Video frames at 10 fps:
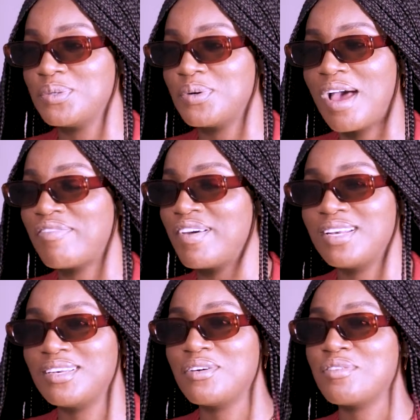I fell in
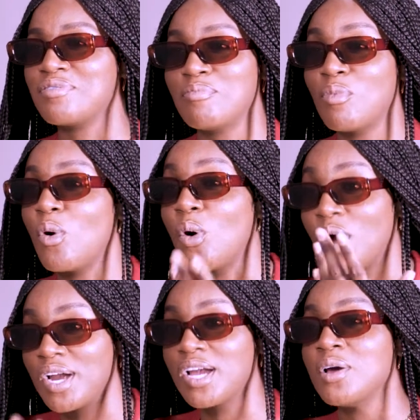love more
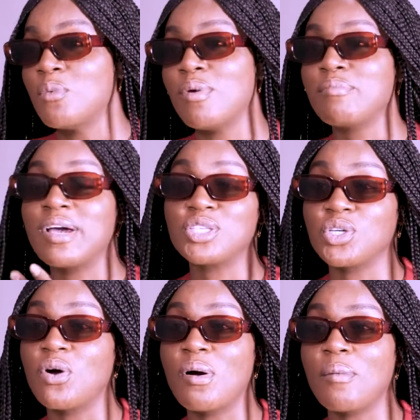with my
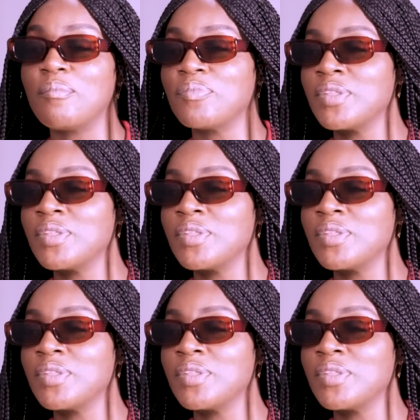job